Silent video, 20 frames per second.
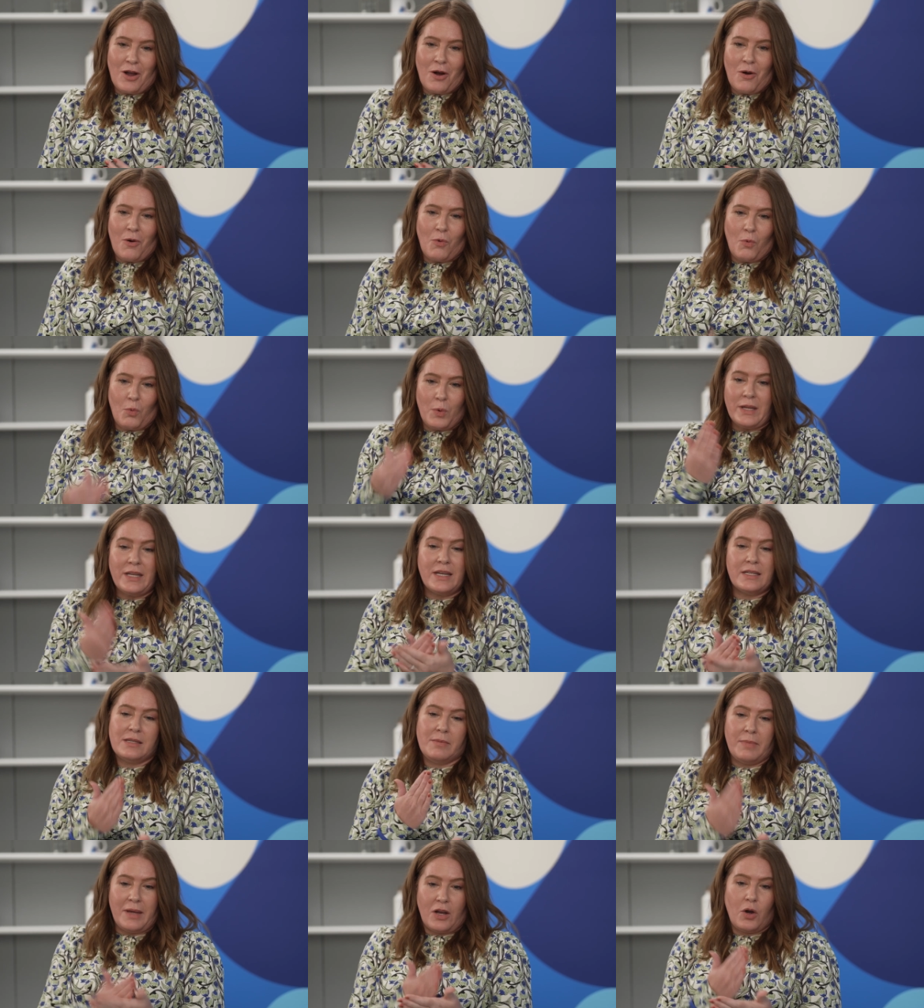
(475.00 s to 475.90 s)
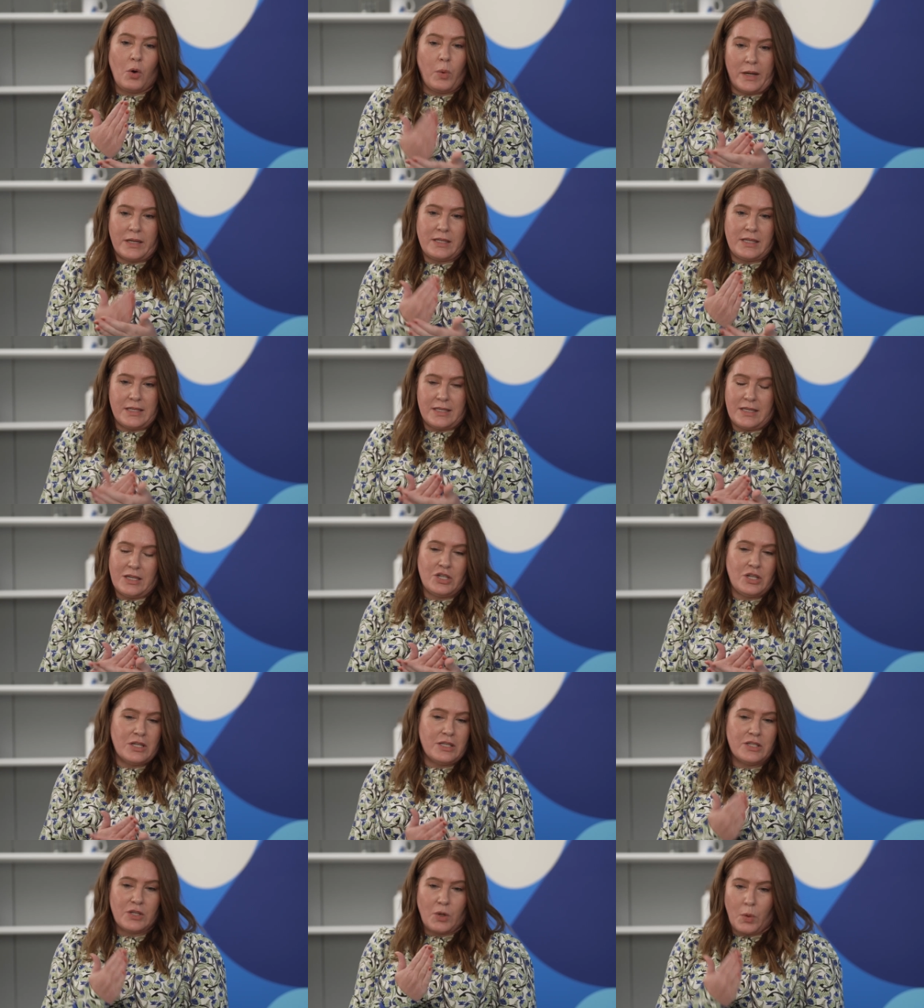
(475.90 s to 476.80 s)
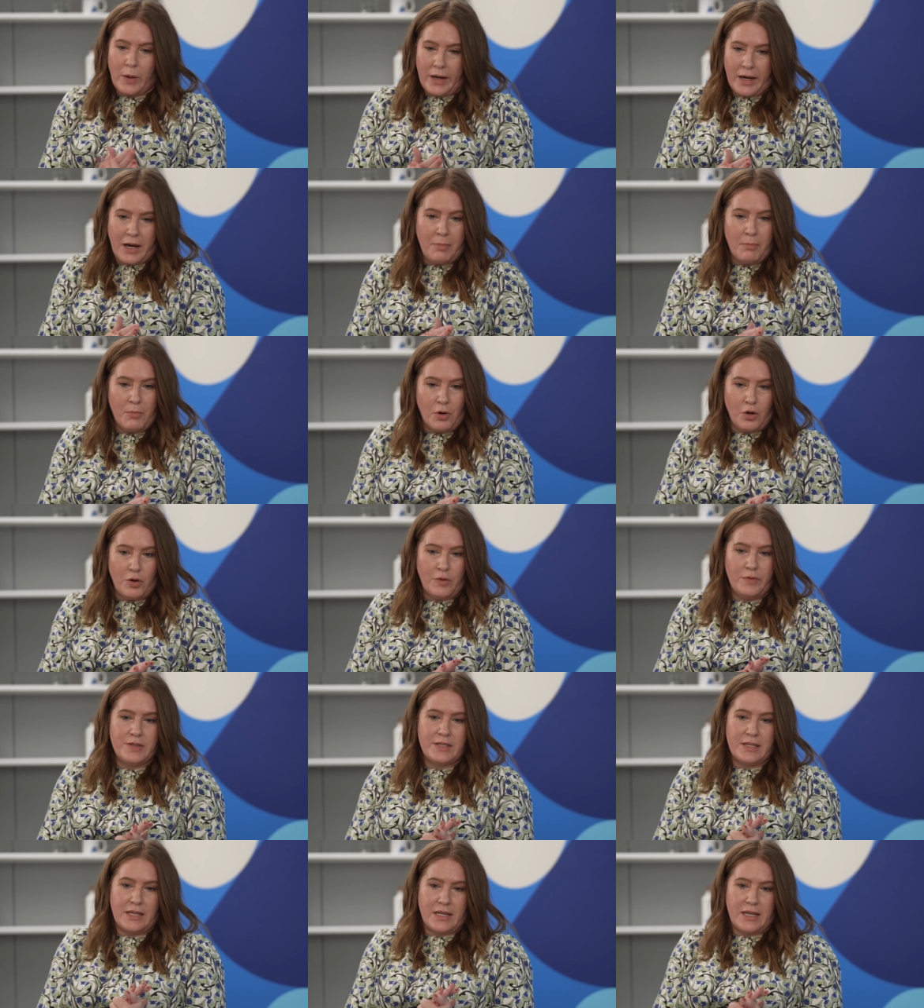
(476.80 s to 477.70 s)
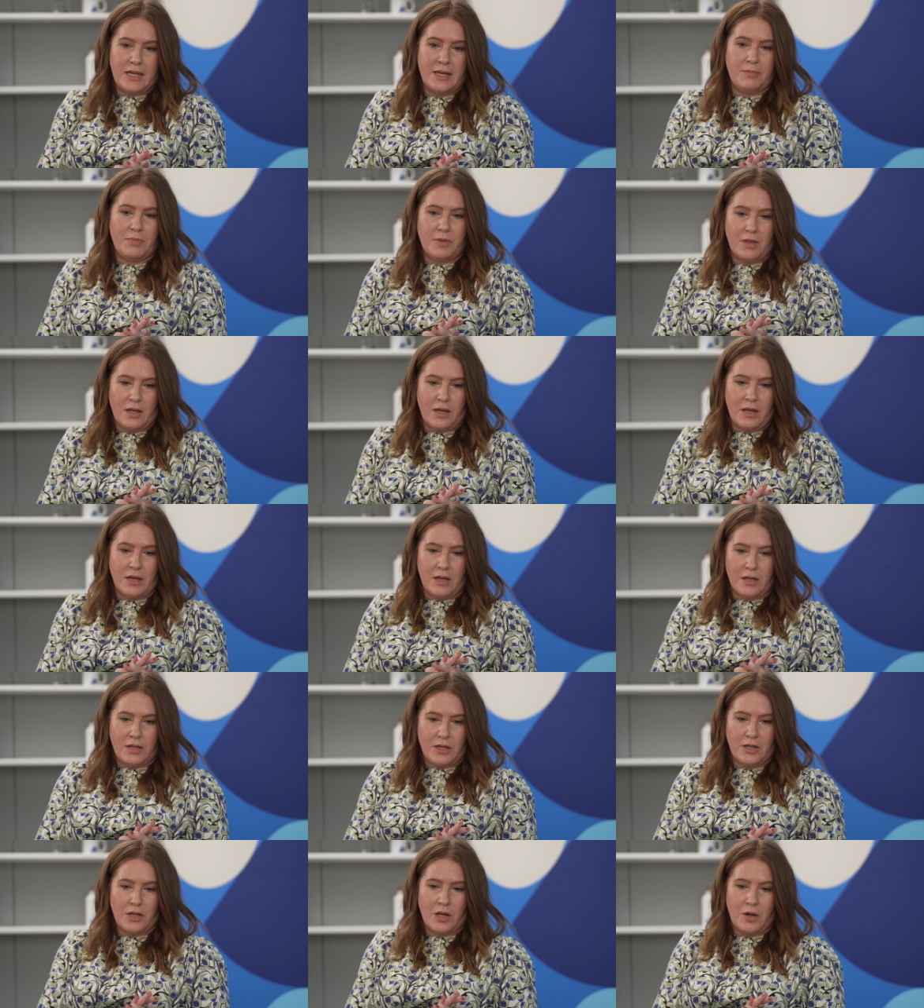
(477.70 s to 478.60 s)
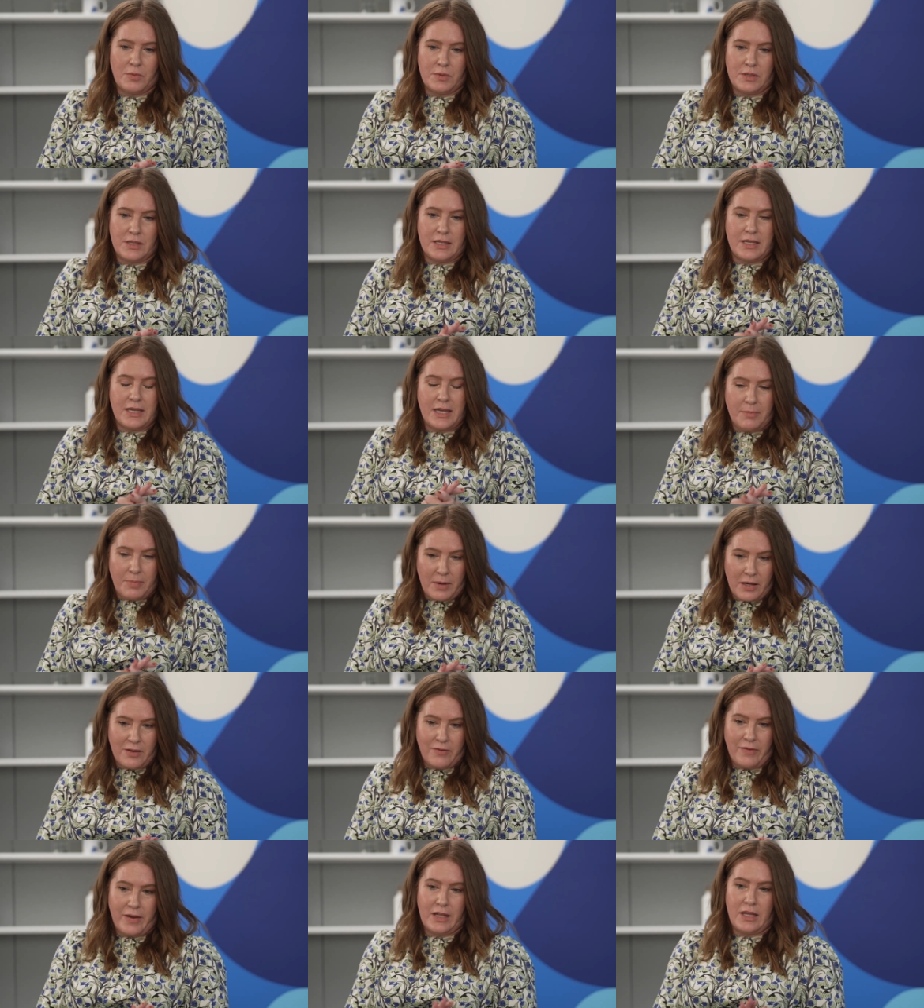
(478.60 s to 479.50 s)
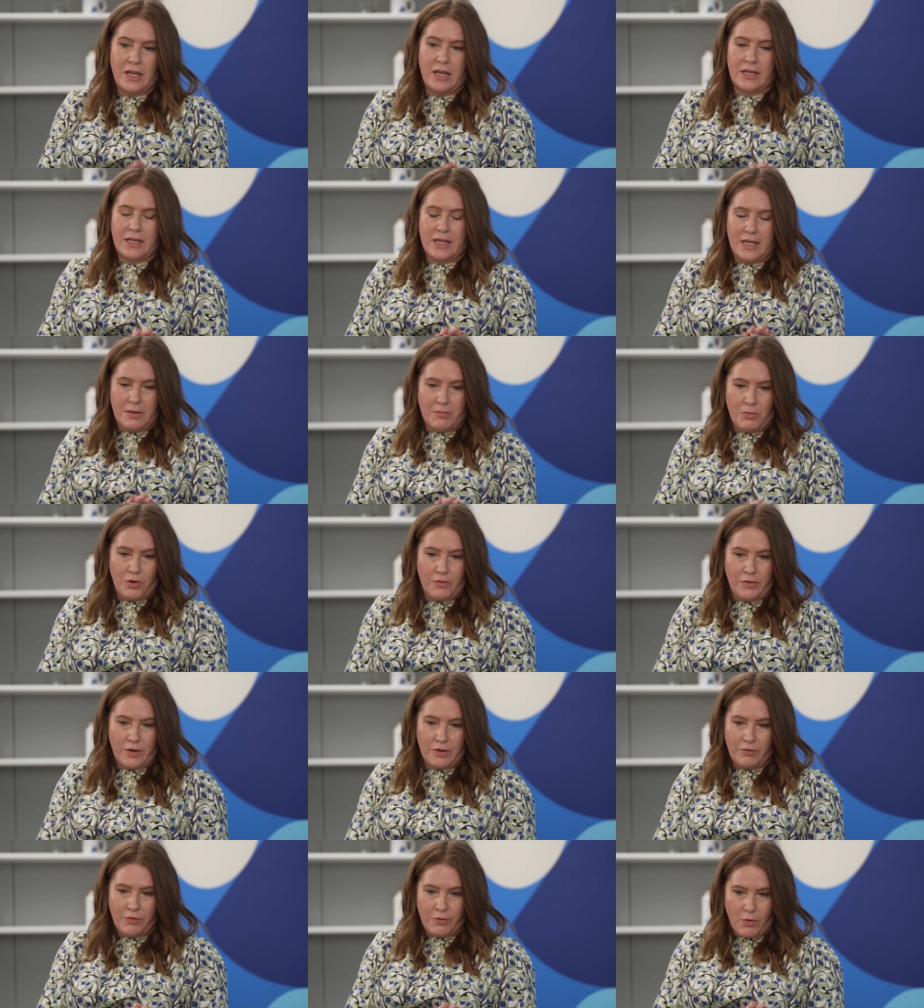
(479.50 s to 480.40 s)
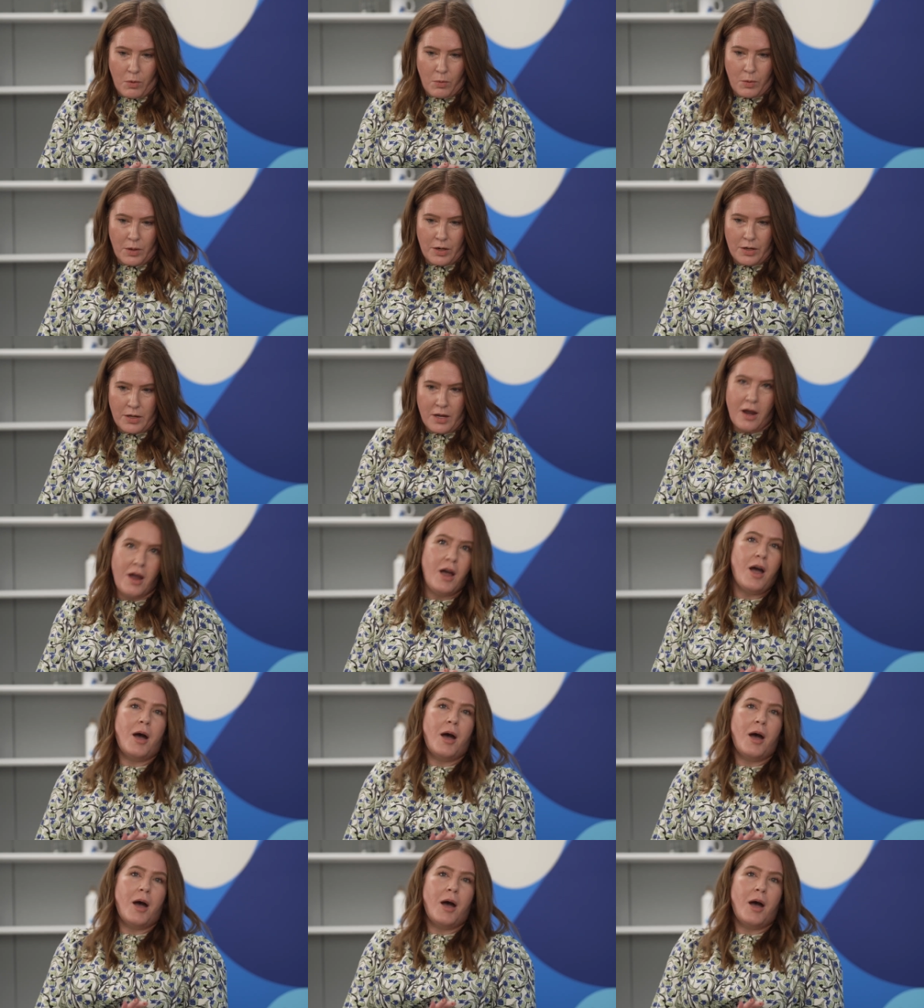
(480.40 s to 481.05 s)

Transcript: know, we need to make quick decisions, quick moves to keep the, you know, to keep innovating and keep moving forward